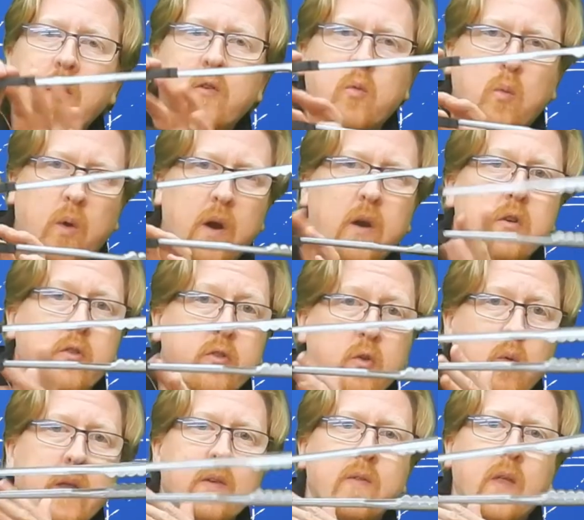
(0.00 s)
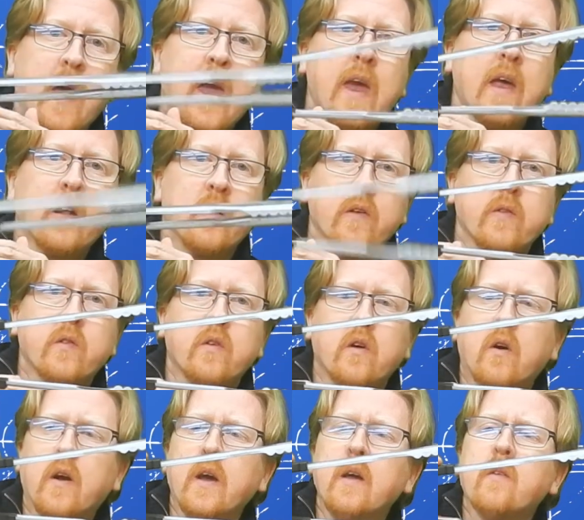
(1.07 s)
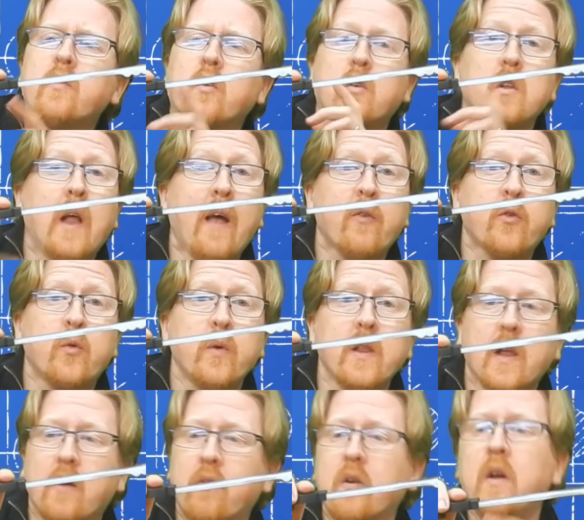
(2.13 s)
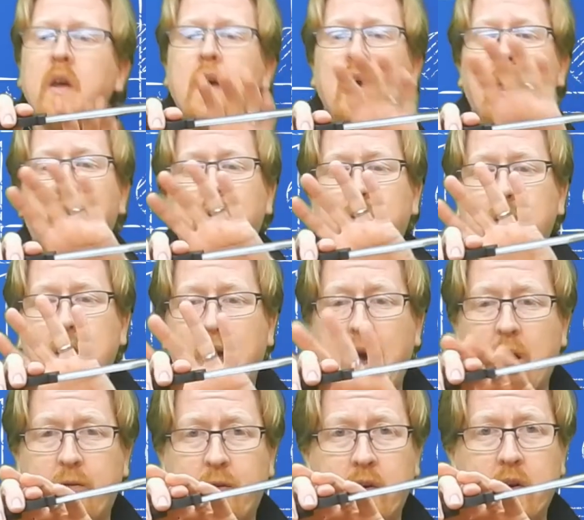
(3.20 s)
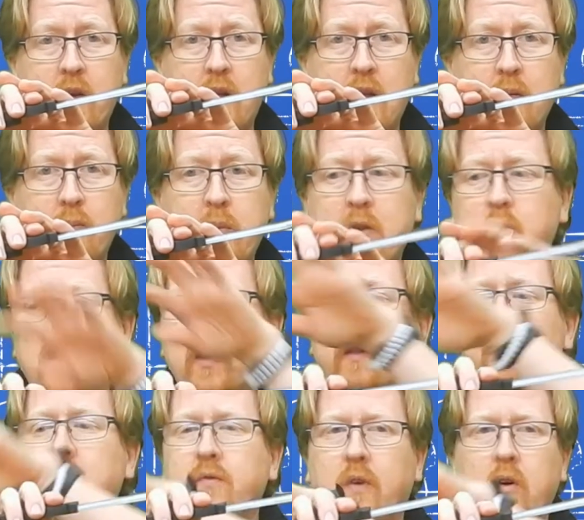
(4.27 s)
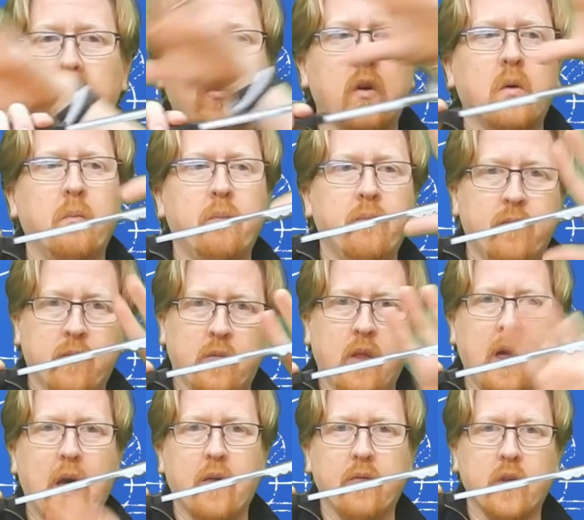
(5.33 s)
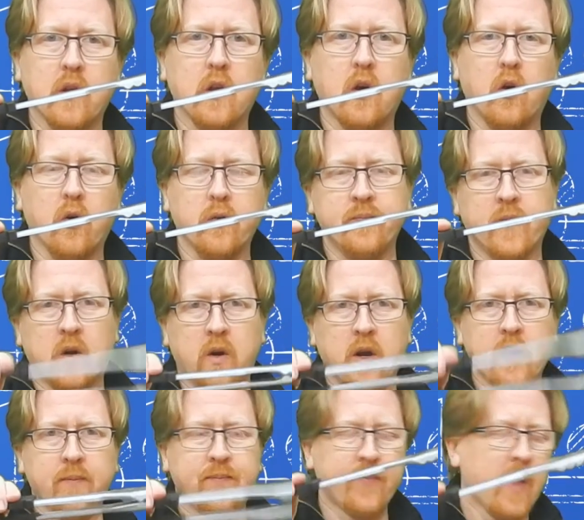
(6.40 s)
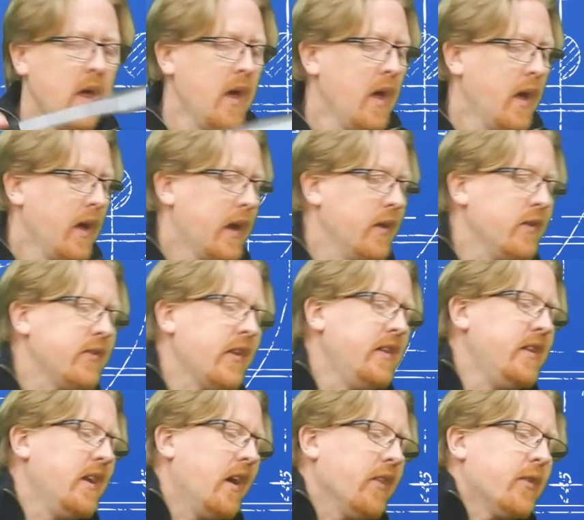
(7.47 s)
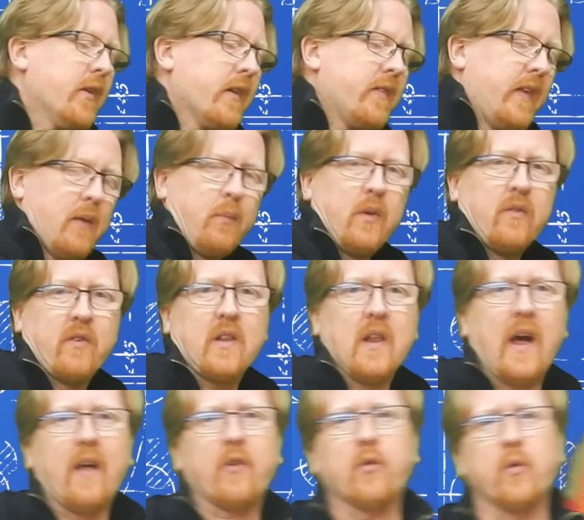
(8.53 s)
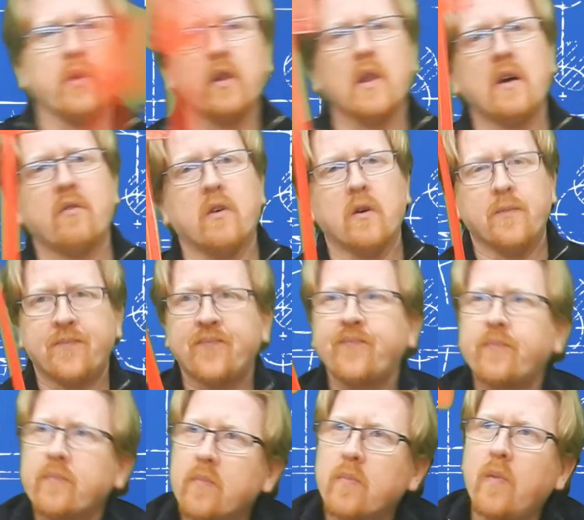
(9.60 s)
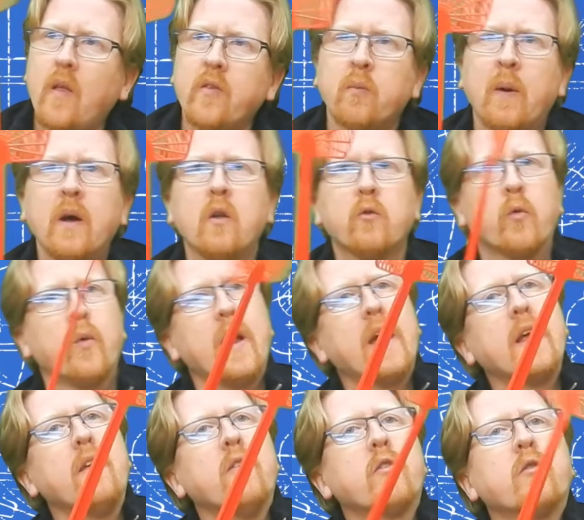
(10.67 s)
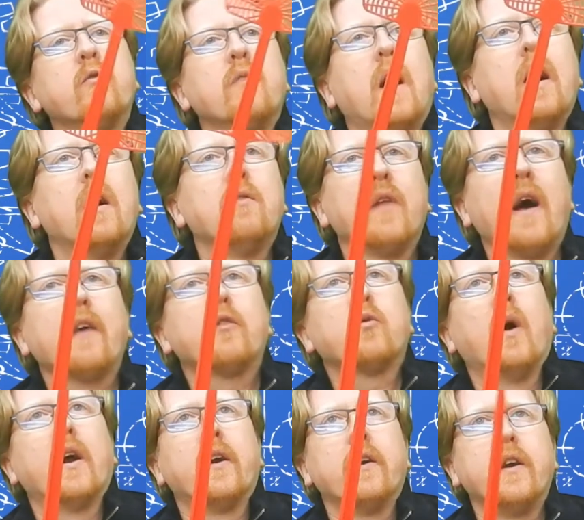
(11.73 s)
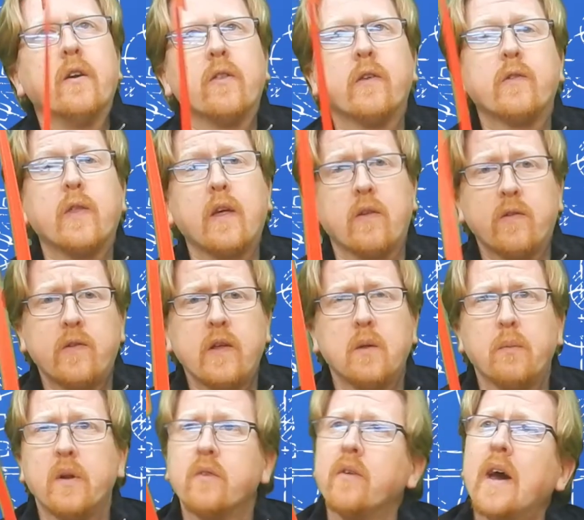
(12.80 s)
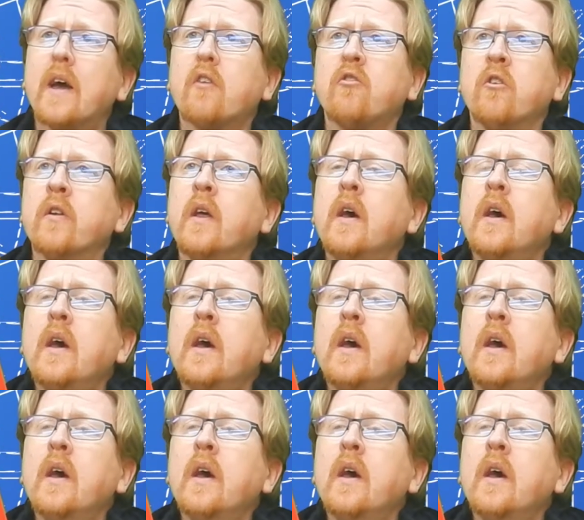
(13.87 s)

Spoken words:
is where you squeeze the handles, all right? So class 3 lever has the effort in between the fulcrum and the load, all right? Here's another example of a class 3 lever. It's my old raggedy fly swatter here. This thing has seen a bit of action.